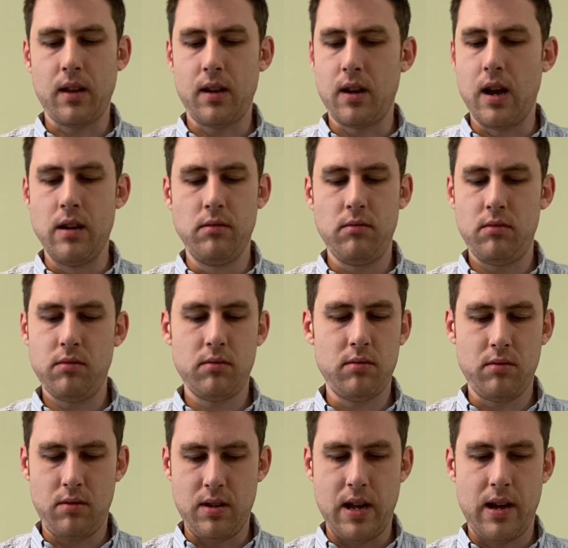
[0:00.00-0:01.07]
and
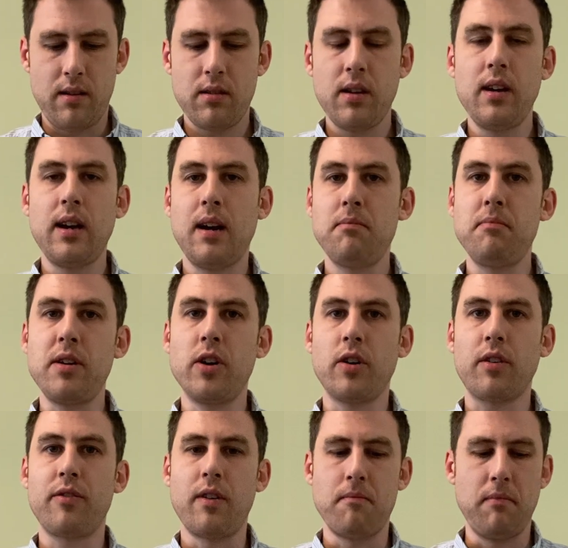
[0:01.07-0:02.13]
yeah, it had me
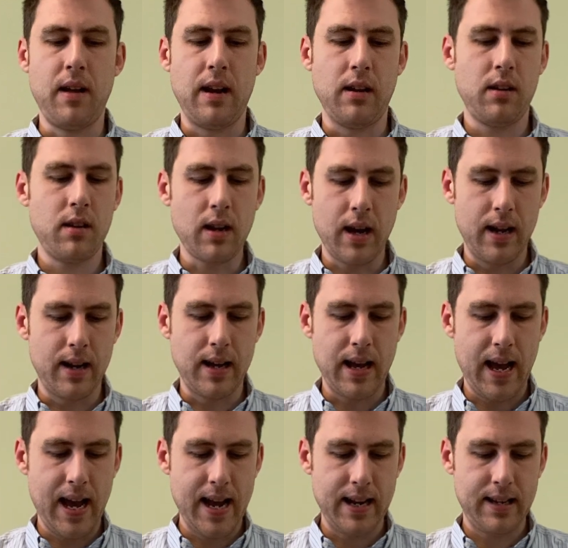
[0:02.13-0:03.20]
hooked from then. And I
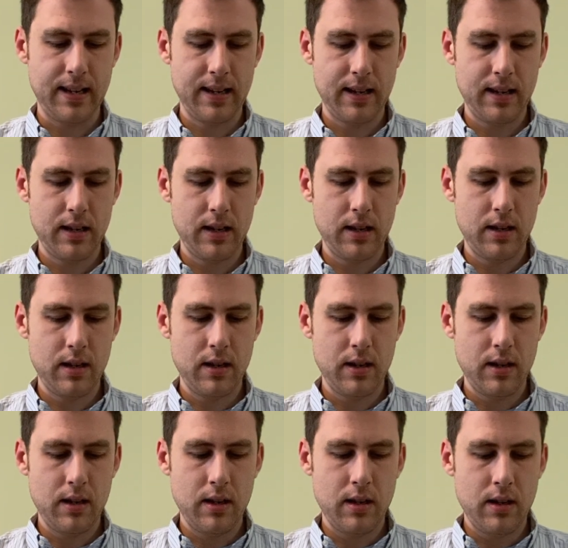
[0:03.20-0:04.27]
had
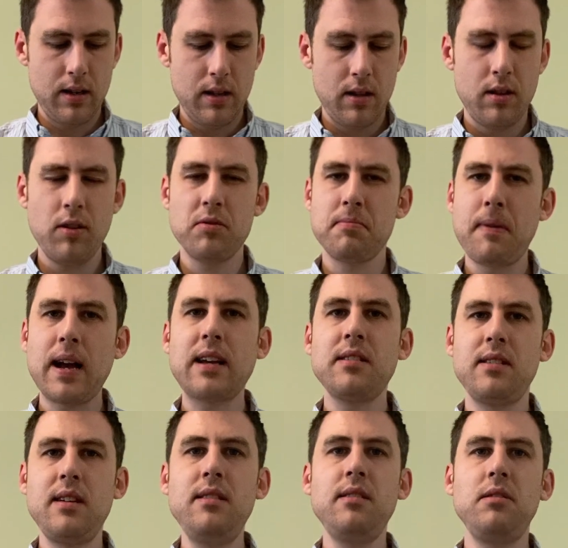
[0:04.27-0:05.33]
those
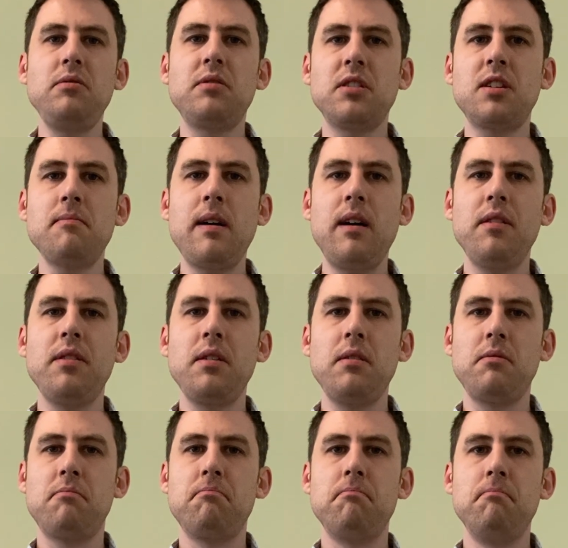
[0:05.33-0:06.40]
magazines that used to come out,
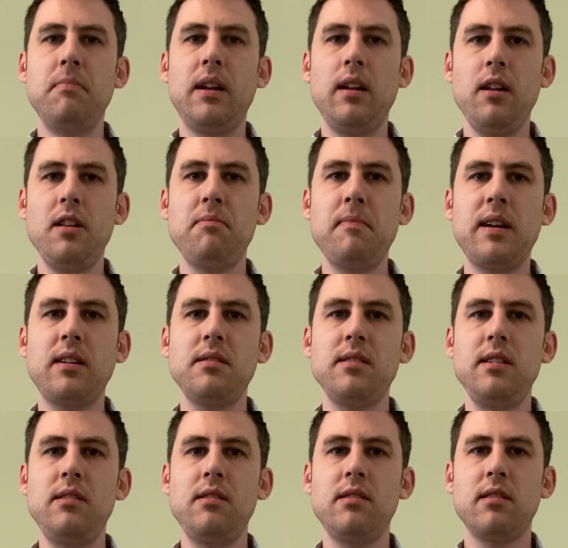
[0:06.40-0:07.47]
the Middle Earth
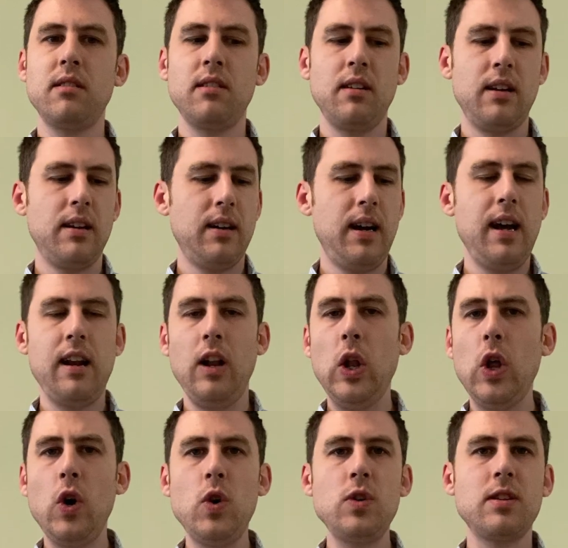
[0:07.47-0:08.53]
magazines, had
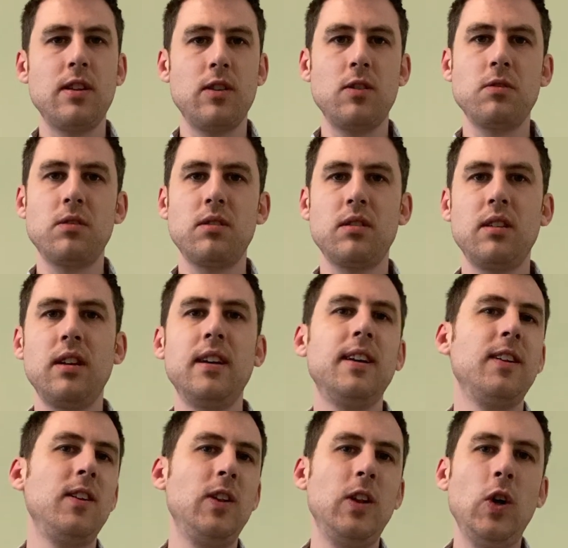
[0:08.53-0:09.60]
loads of those,
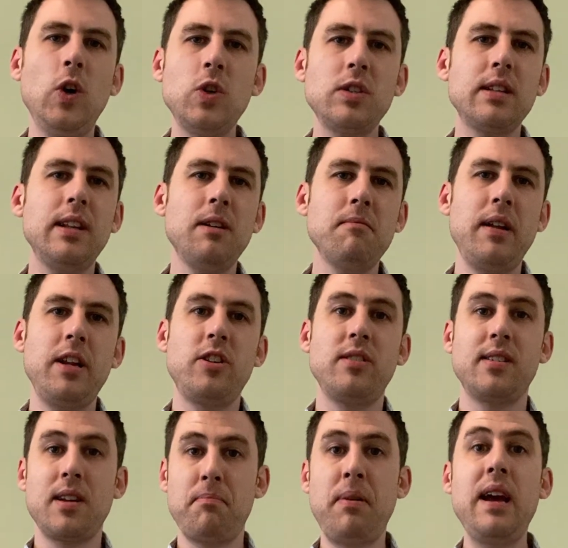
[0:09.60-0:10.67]
loads of little miniatures.
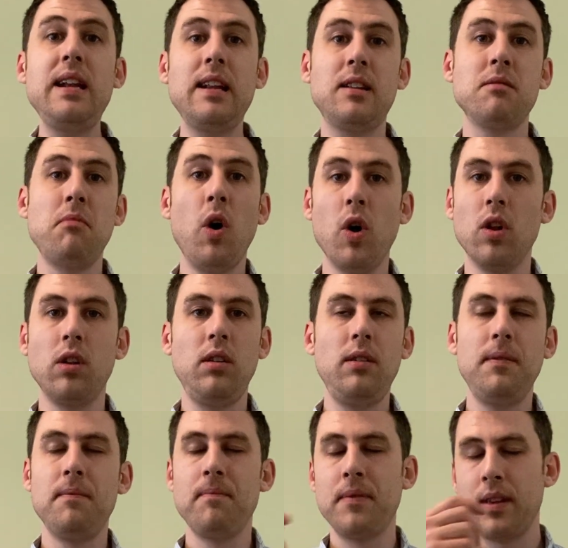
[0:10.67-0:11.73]
I painted them all
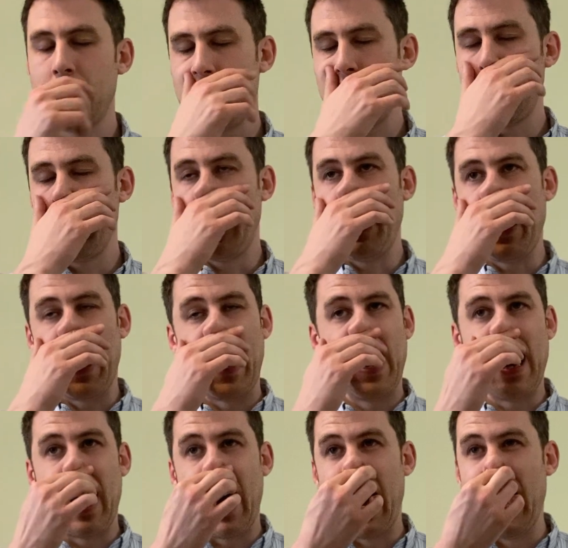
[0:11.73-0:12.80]

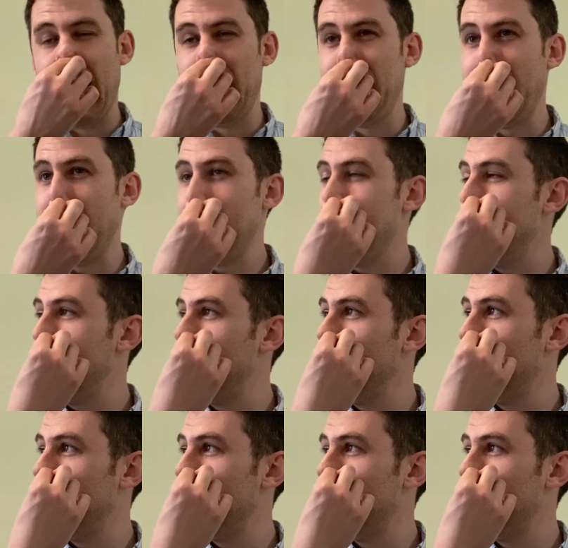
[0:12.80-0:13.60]
and then